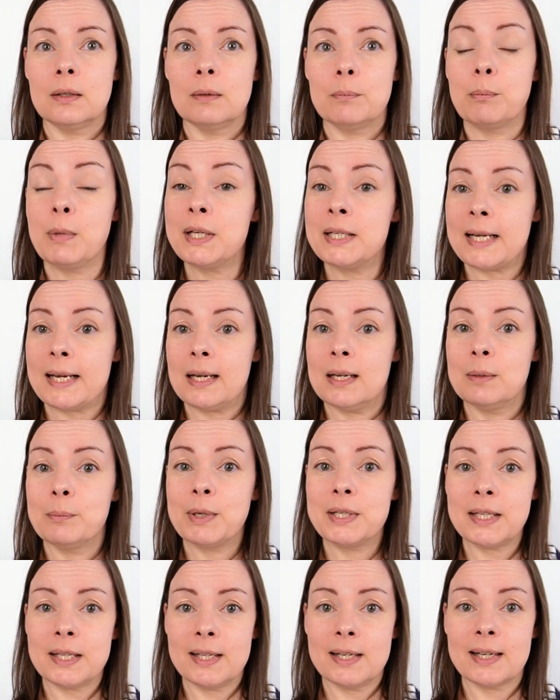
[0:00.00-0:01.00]
Monday
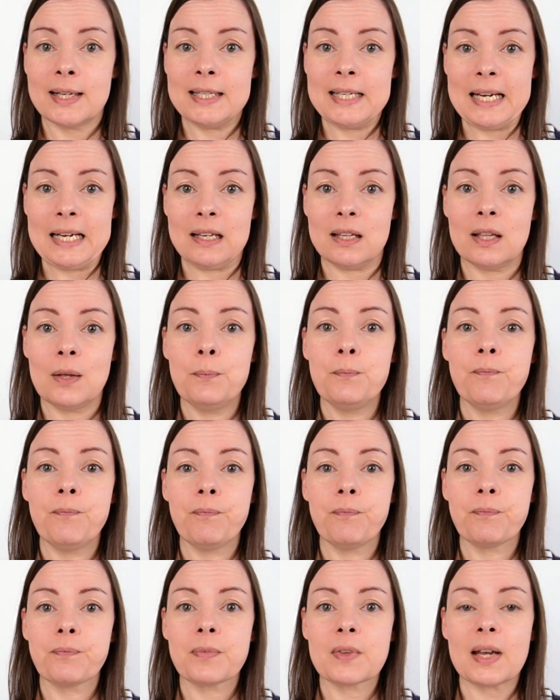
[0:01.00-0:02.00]
the 19th.
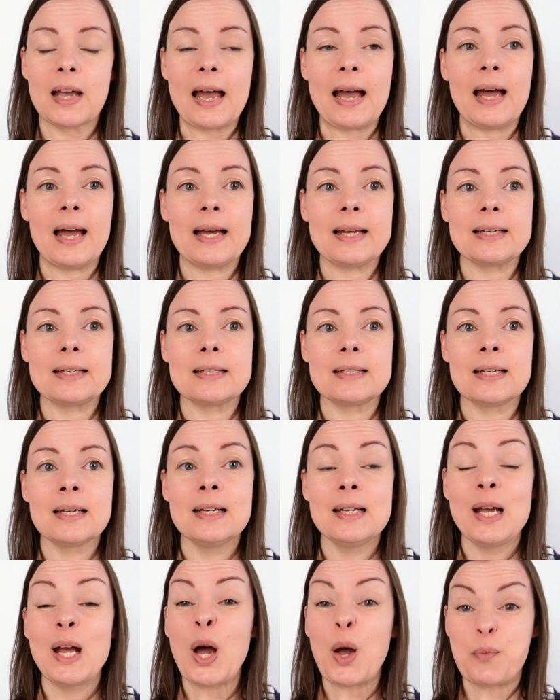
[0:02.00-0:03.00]
And
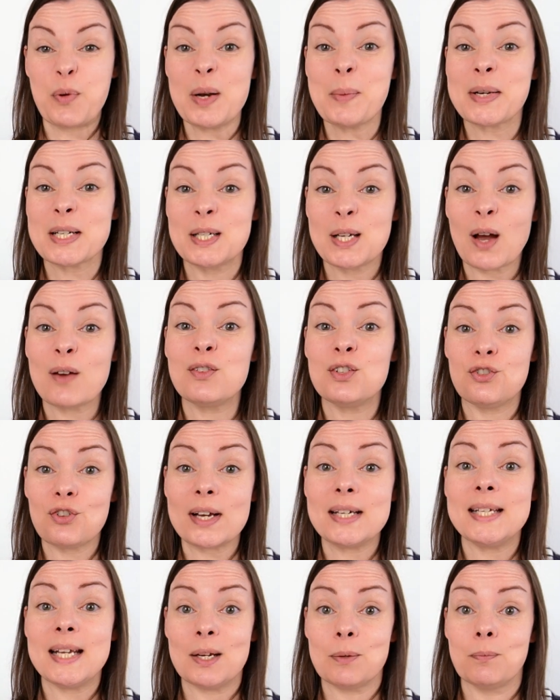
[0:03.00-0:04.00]
I pretty much dived
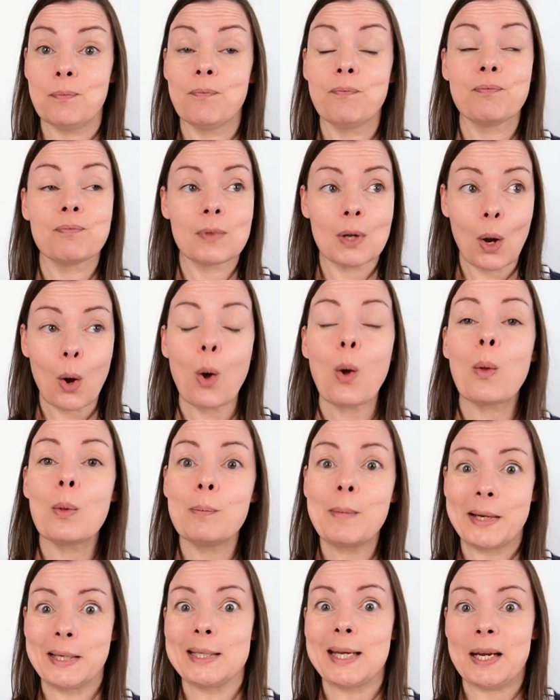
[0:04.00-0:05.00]
straight in
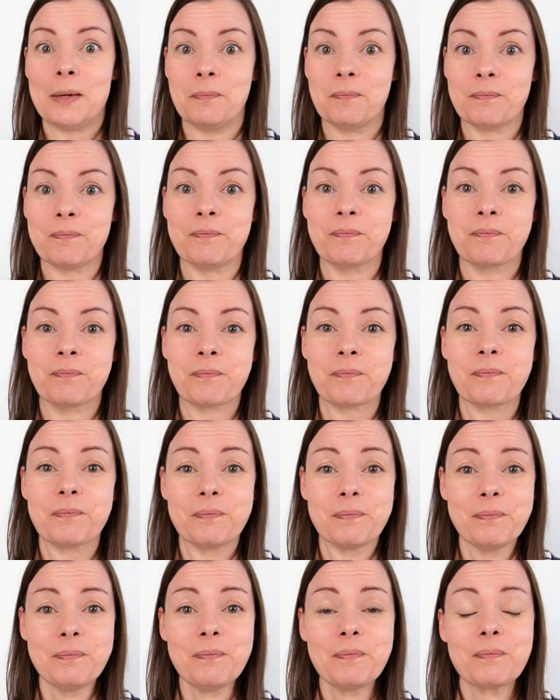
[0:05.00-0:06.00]
on Monday.
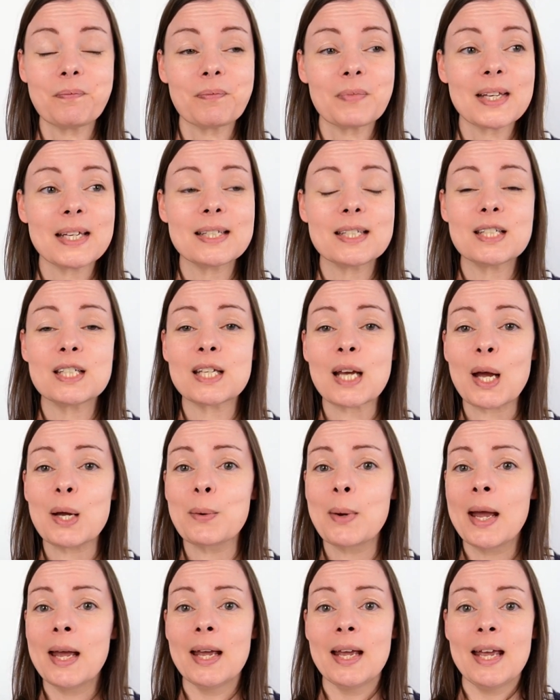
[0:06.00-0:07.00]

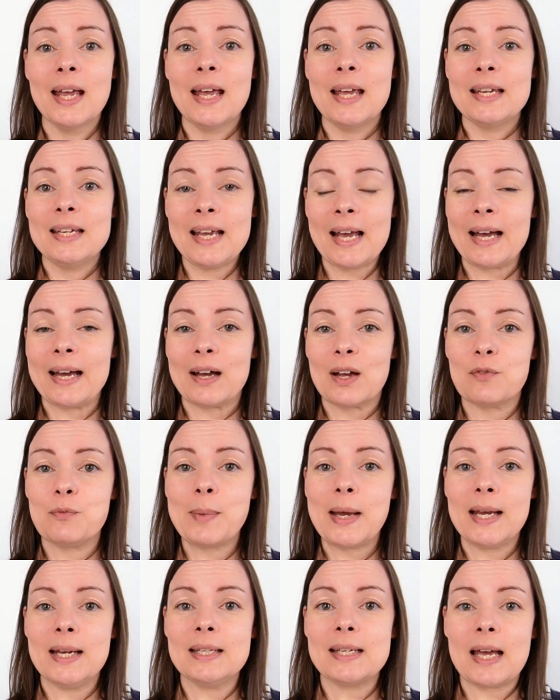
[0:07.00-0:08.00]
So yeah, I've
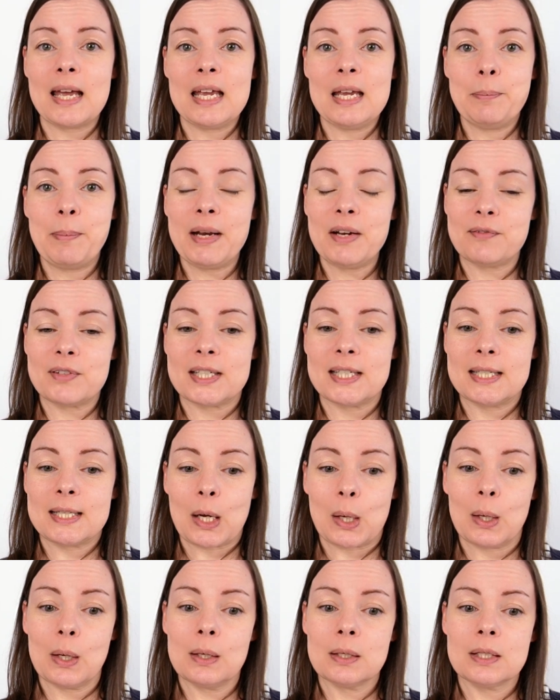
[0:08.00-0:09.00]
made a bit of a
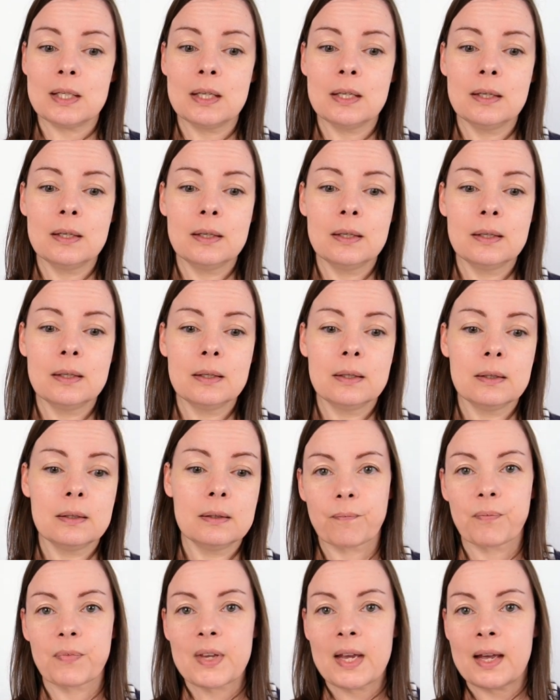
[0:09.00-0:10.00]
start,
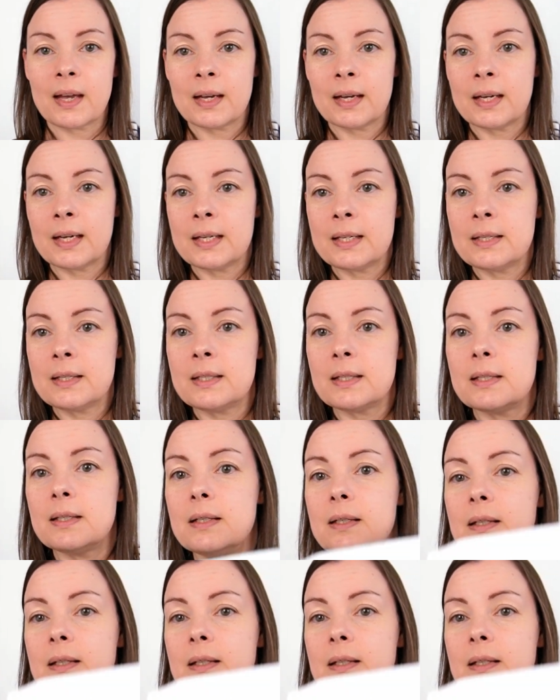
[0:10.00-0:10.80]
and